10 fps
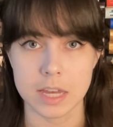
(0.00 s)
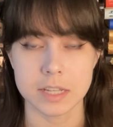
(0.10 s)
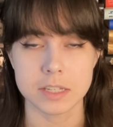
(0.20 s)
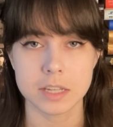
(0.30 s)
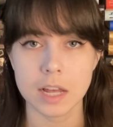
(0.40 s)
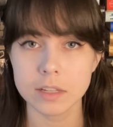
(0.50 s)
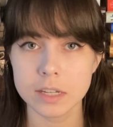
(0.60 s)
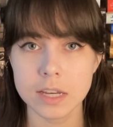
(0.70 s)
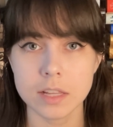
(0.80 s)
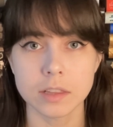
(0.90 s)
And
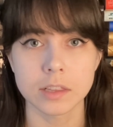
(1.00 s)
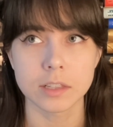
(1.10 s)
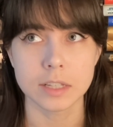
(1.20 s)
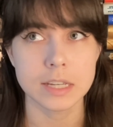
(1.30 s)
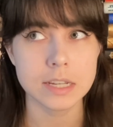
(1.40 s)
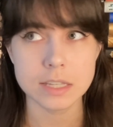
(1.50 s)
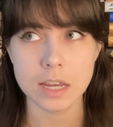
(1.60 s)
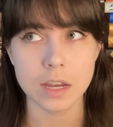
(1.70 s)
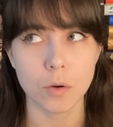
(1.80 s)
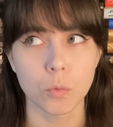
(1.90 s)
Skelly, he's
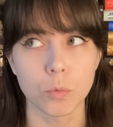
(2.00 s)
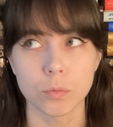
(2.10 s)
like a